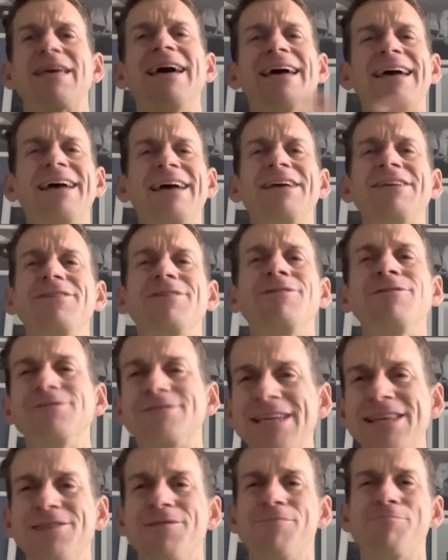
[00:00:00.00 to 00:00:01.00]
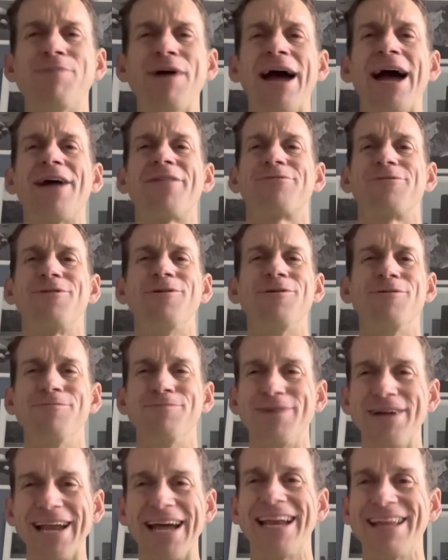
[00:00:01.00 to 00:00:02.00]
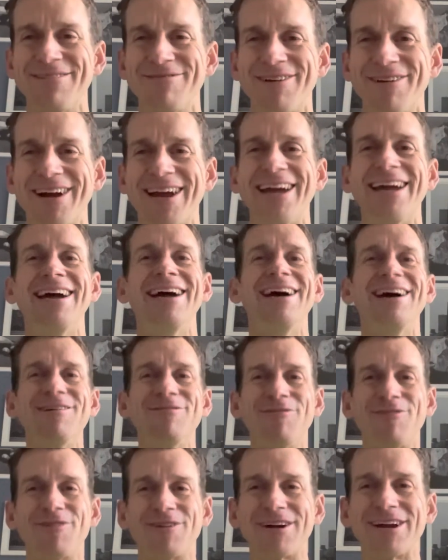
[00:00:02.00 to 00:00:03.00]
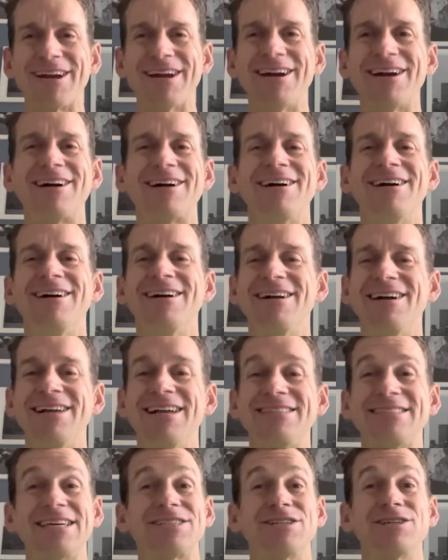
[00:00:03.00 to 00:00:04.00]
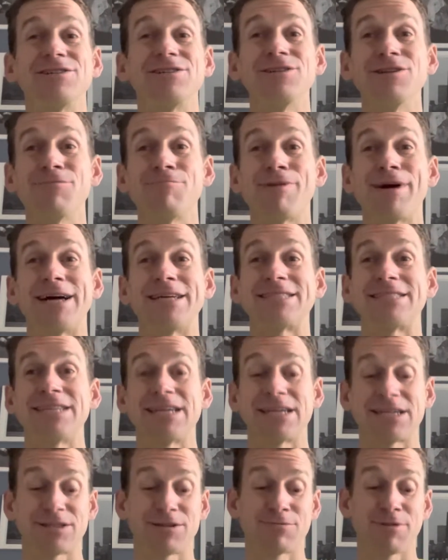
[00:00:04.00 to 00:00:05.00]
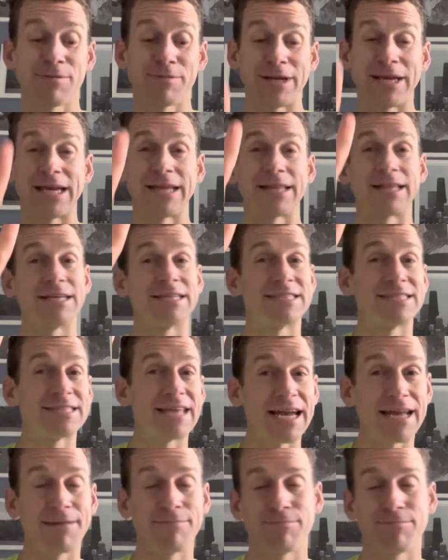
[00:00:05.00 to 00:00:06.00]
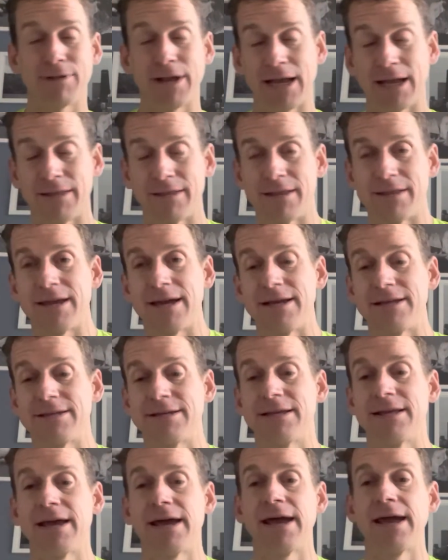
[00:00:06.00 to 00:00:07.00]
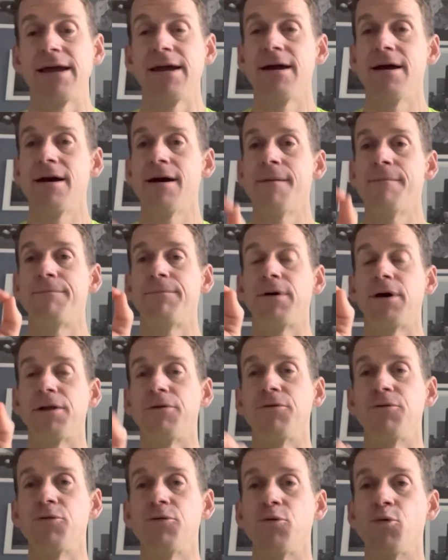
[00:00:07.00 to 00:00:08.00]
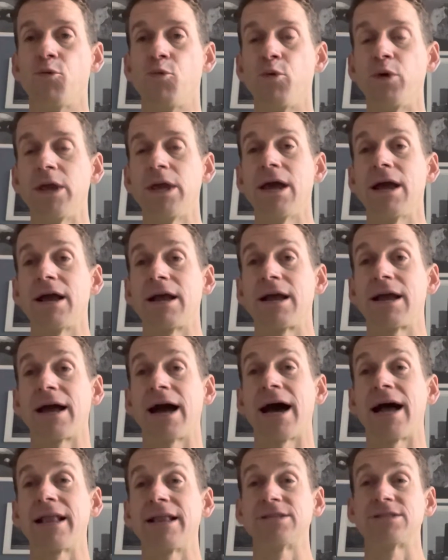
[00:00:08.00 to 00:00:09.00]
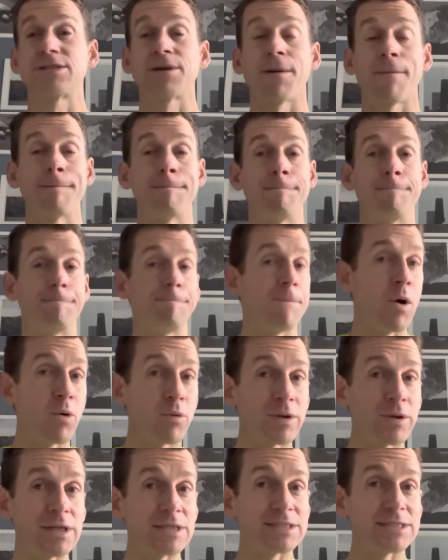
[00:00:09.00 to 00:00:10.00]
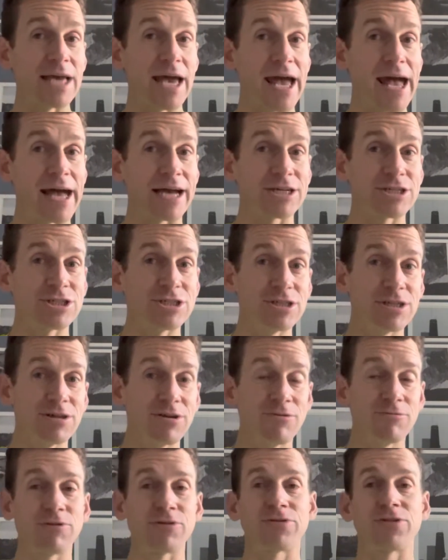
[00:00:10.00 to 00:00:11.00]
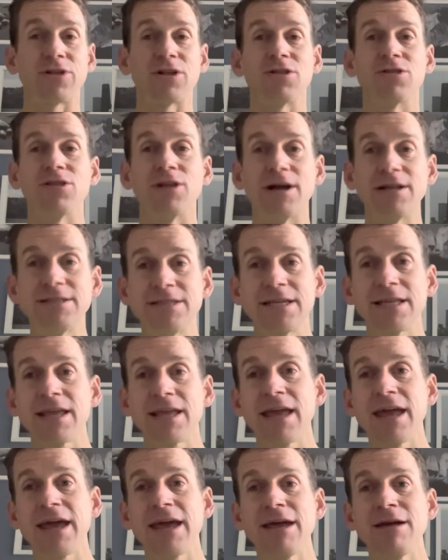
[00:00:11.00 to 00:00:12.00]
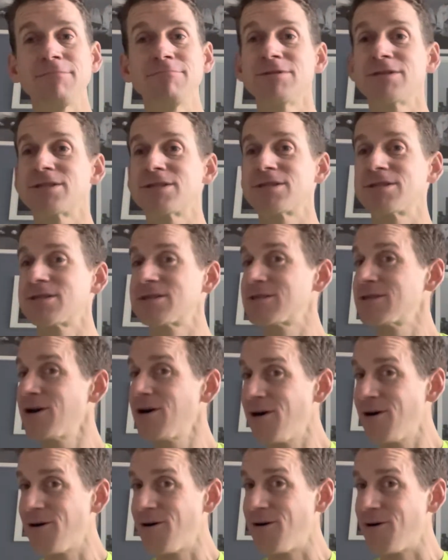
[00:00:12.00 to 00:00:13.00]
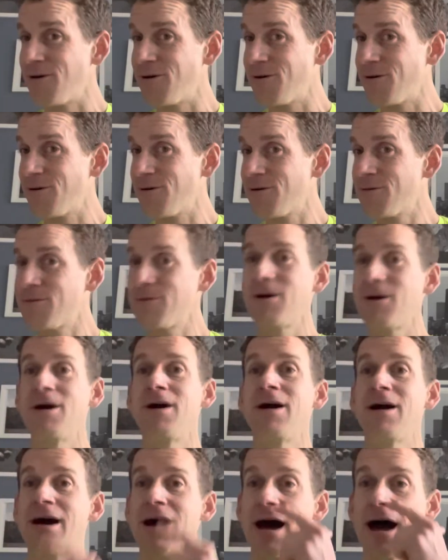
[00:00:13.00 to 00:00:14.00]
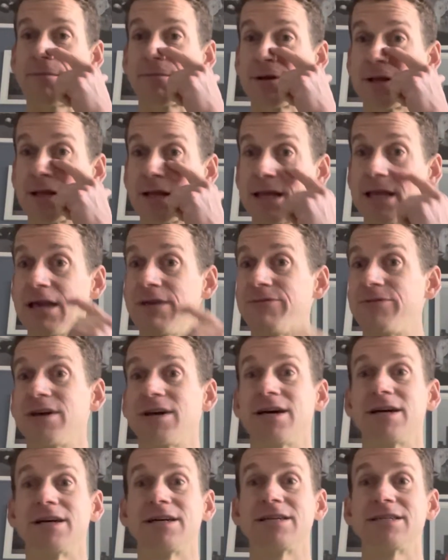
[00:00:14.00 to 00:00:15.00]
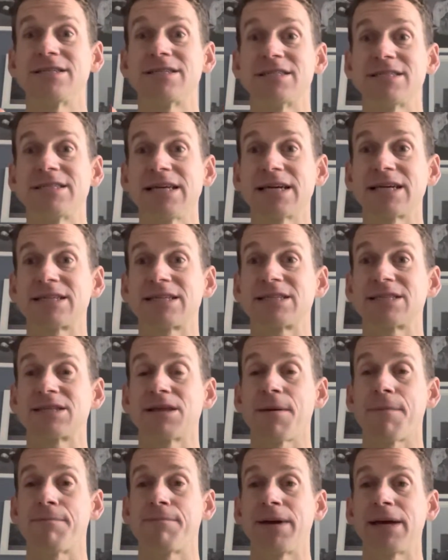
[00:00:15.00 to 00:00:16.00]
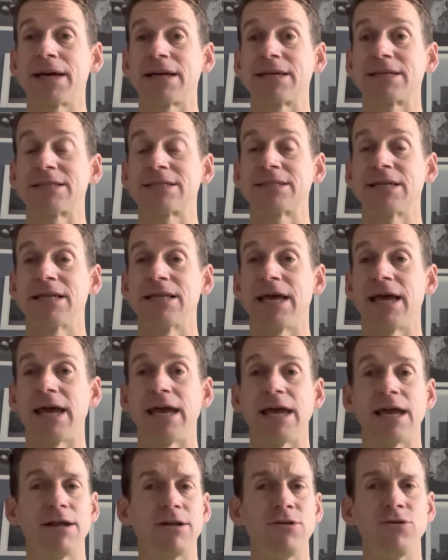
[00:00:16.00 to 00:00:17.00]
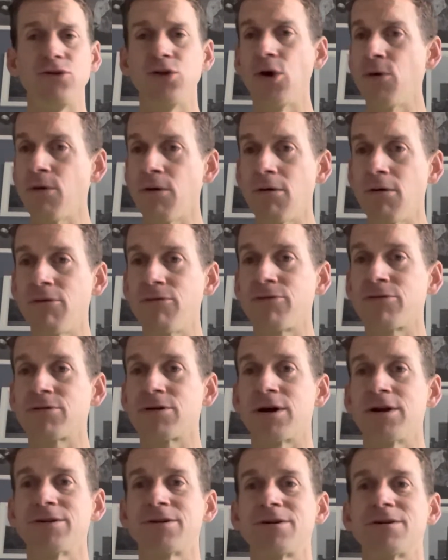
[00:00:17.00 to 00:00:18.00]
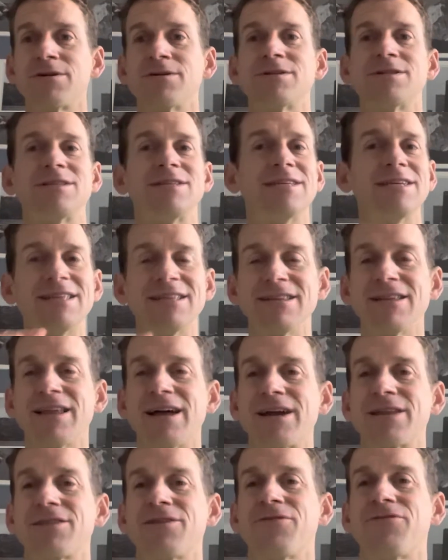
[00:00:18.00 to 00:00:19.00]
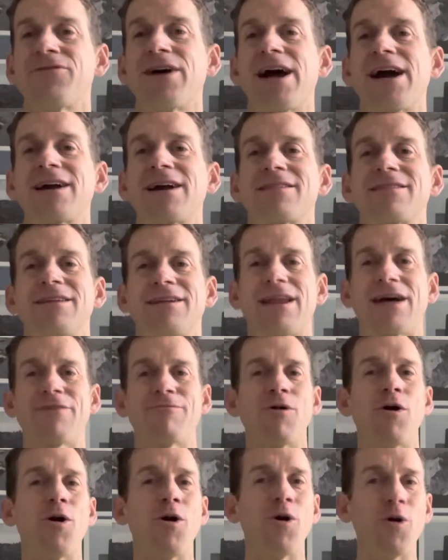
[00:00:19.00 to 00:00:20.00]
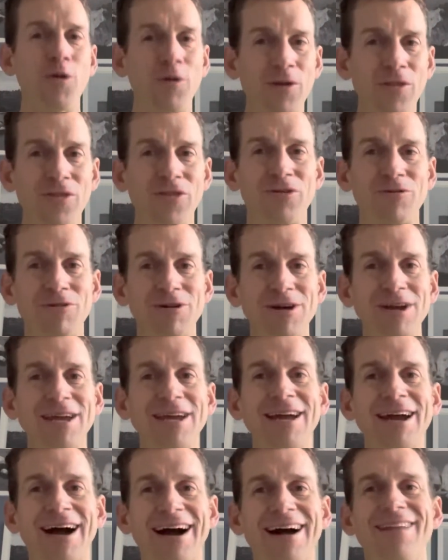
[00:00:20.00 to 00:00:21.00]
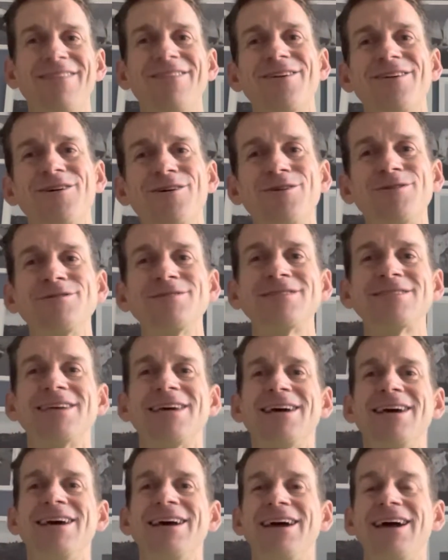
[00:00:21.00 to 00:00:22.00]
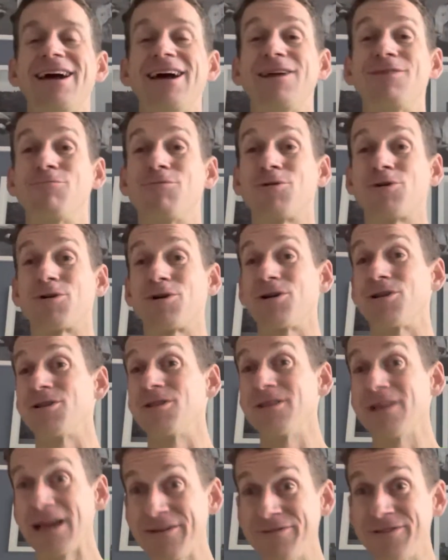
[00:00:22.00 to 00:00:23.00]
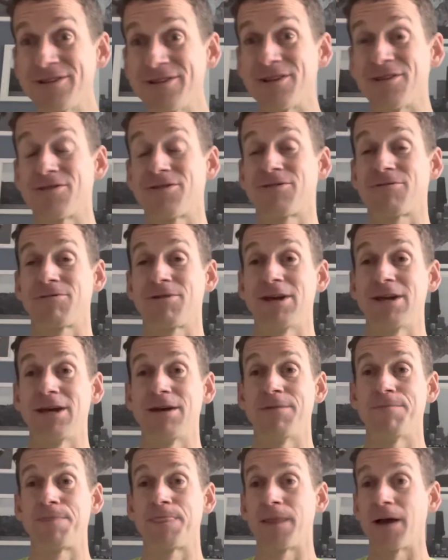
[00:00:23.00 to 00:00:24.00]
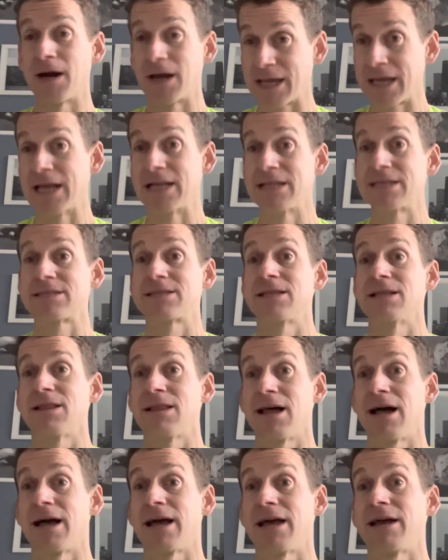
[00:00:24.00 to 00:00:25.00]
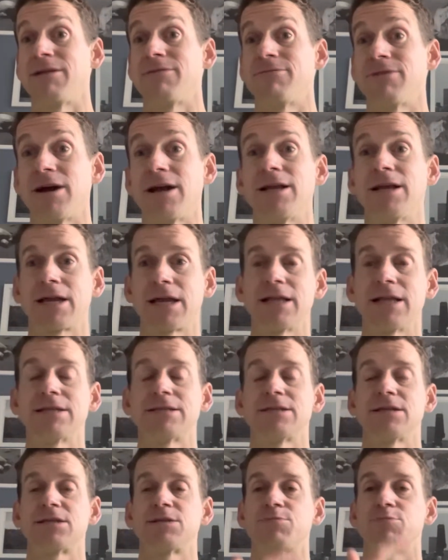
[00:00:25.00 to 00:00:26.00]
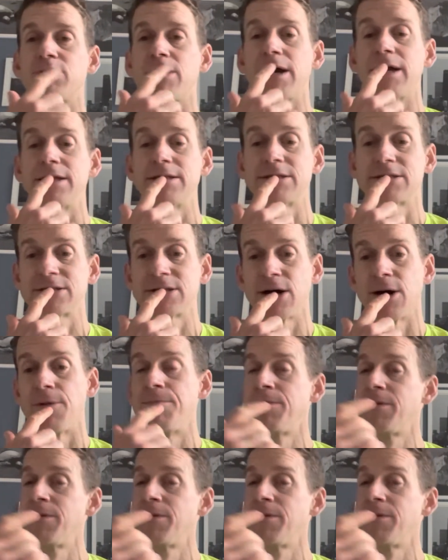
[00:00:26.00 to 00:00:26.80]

and using the bathroom. But anyway, we're here. It's actually a little past 6. You're probably going to get the second play of the day today. But we got some bonus action with the London games. So I'm going to give you 6 picks today. No over-unders. Didn't like the fact that I'm 0-3 on those, and we're 11-3 against the line, right? Against the spread. So